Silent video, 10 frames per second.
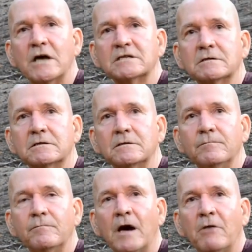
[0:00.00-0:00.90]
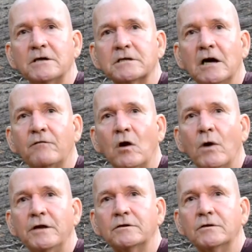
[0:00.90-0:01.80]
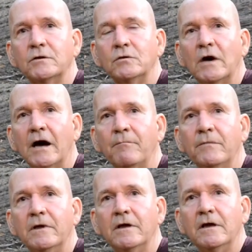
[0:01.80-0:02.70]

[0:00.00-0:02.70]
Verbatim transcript: the rest by myself. I went to um,